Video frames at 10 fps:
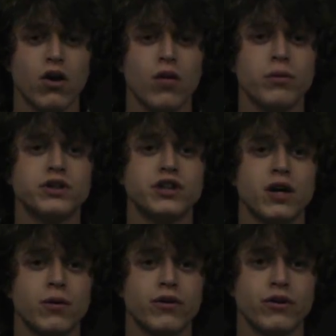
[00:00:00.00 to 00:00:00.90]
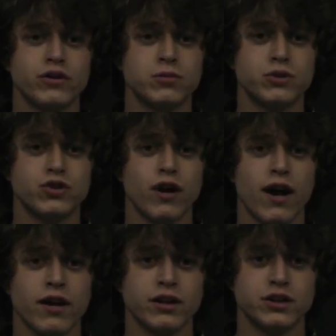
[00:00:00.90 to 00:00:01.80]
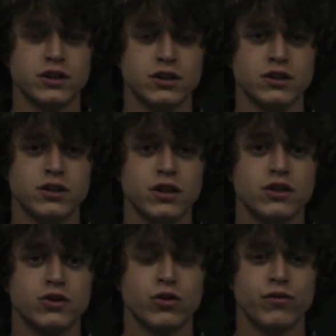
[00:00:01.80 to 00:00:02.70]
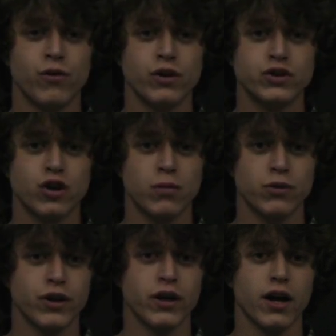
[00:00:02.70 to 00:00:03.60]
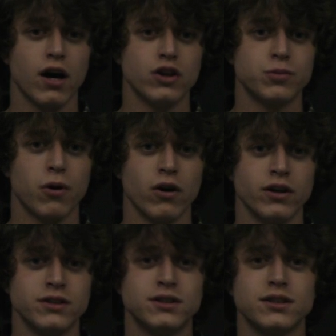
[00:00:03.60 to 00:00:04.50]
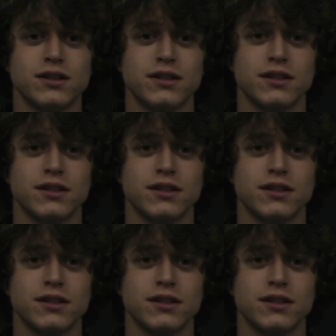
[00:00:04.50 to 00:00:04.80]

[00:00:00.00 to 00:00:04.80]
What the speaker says: Let me share with you some strategies to avoid trouble during college parties.